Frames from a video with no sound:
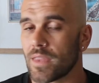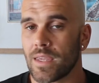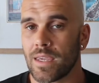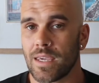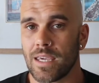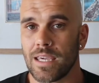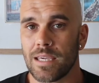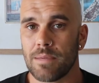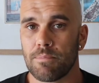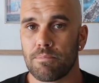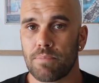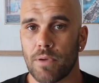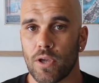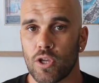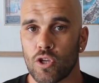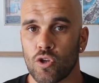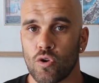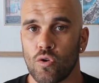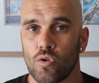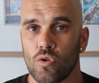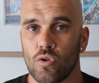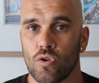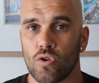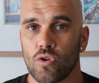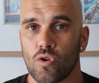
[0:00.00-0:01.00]
Keep
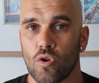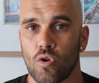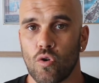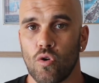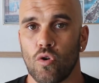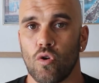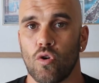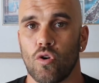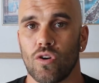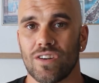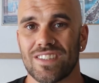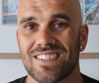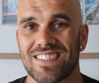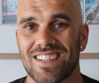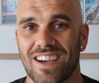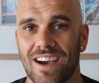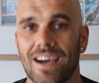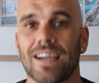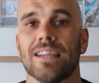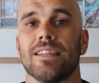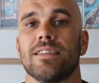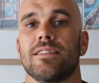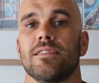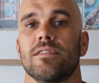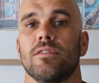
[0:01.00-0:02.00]
your core
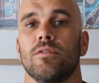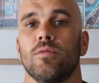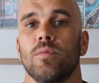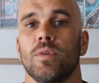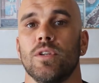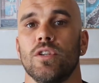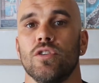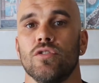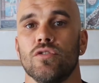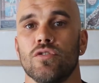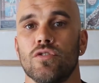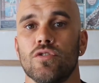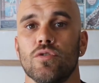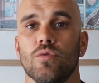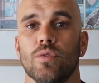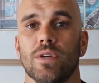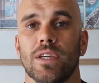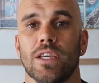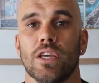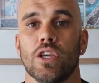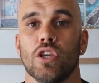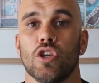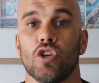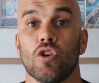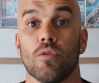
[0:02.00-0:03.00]
tight when you're
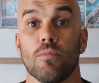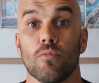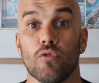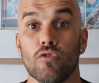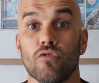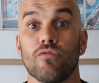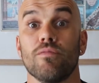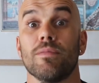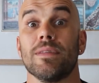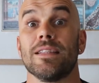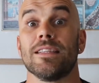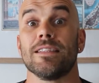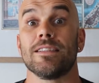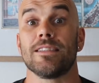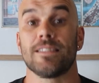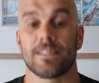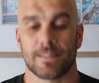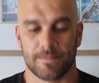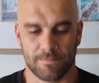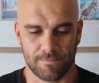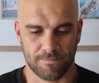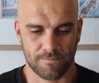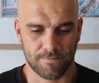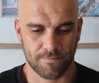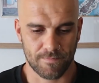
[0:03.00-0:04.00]
doing your
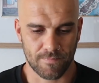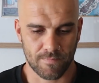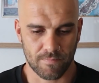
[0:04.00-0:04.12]
movements.